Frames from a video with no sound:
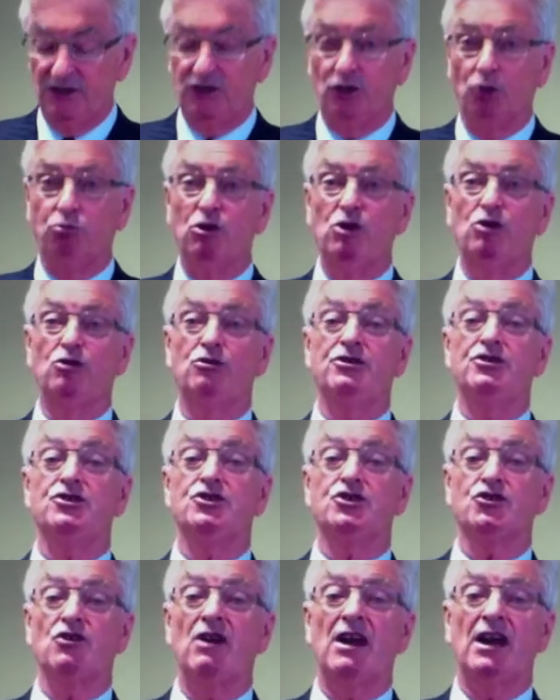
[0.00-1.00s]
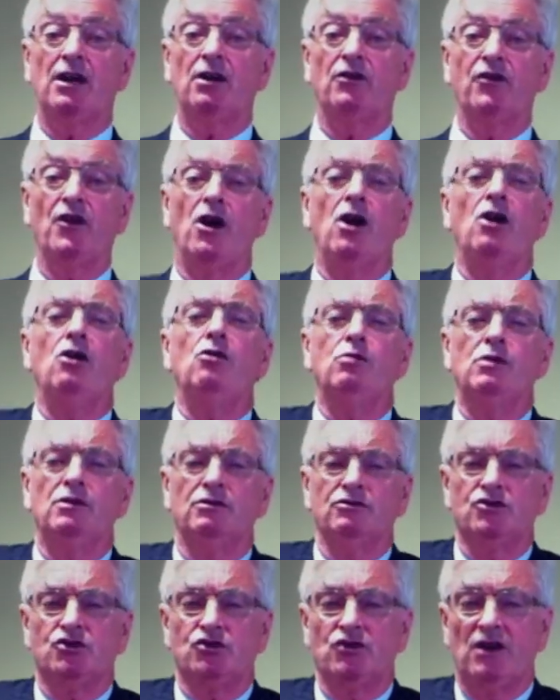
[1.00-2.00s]
The world has shrunk. The whole
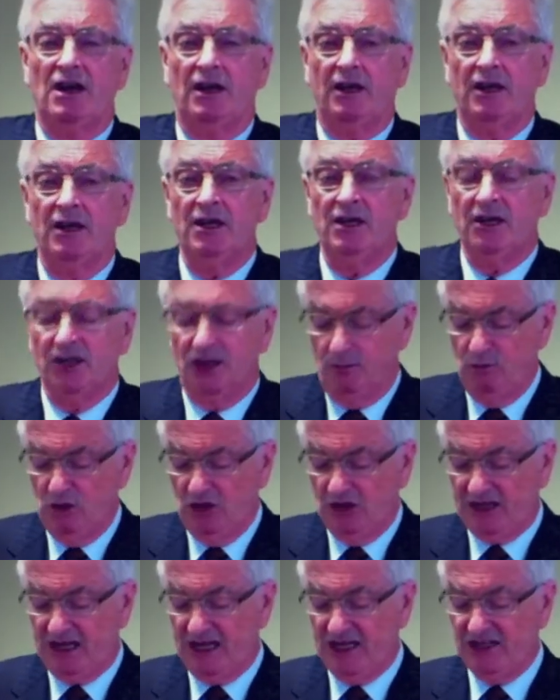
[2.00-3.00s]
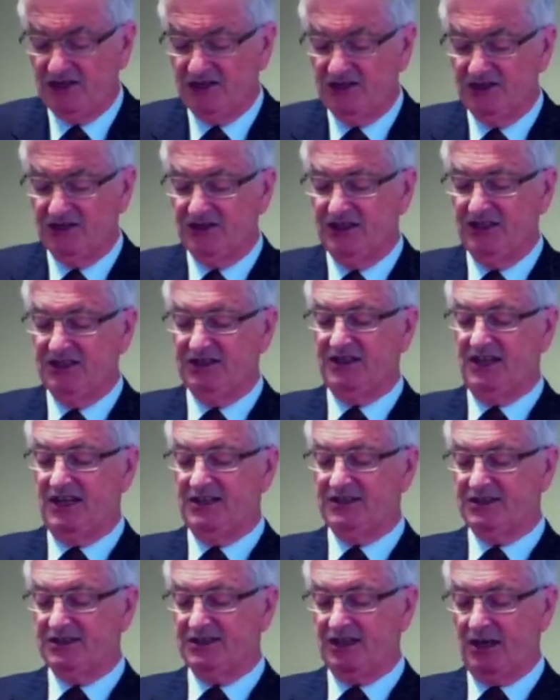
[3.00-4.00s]
world shrunk. Communications these
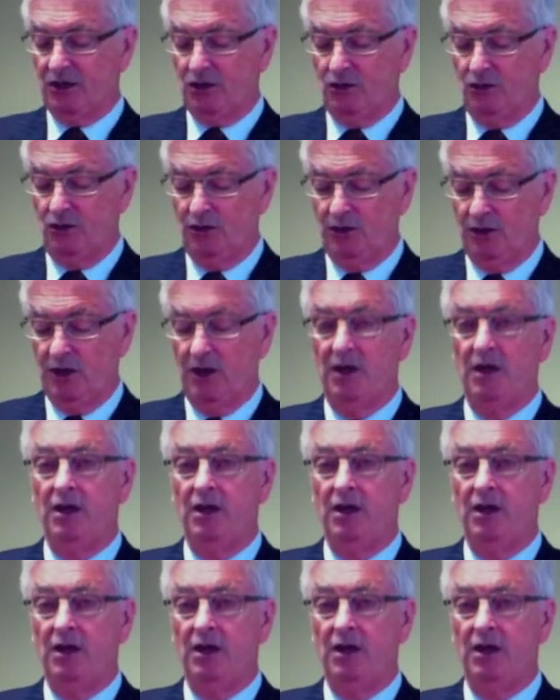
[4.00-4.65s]
days are so good.